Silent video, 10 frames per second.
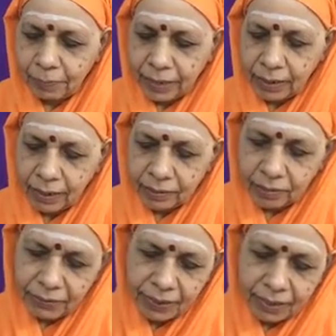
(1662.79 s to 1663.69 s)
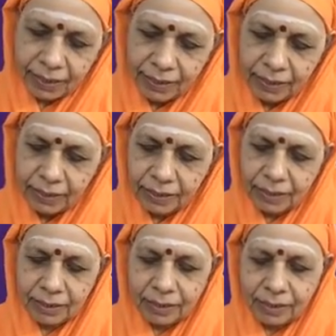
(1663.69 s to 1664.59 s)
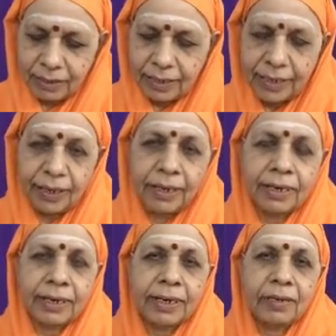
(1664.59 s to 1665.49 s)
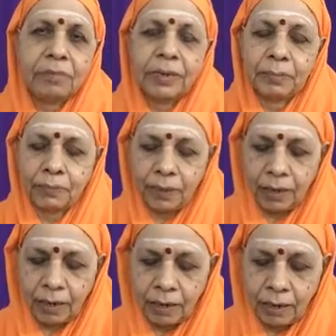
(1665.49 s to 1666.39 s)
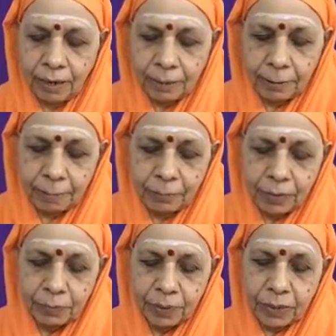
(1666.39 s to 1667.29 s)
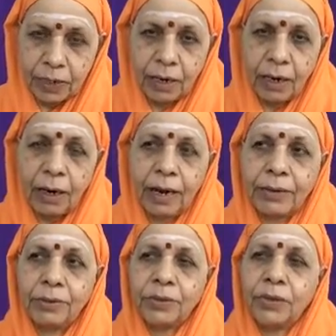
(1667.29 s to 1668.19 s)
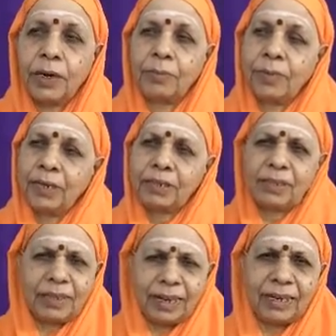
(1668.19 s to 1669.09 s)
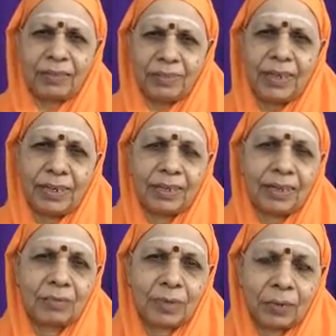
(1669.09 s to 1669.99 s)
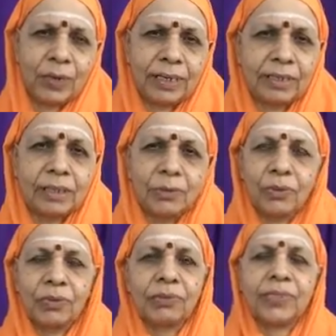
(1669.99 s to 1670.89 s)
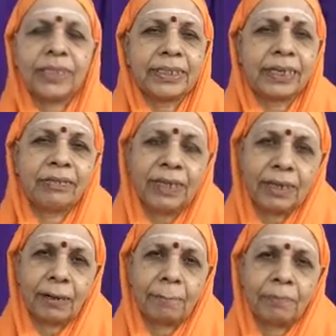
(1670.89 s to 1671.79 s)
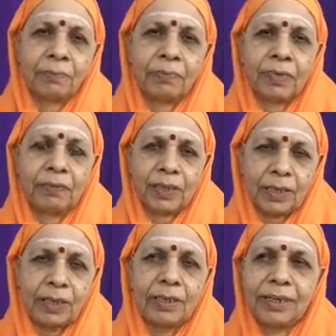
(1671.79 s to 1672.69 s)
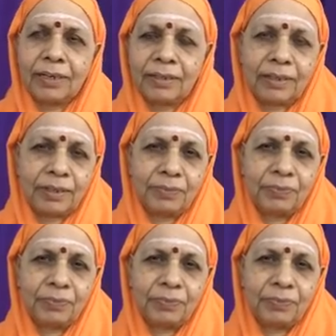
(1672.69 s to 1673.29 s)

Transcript: Because of ignorance, the ignorant people, mrusha ayusha means they are living. But what is the use of that living with ignorance?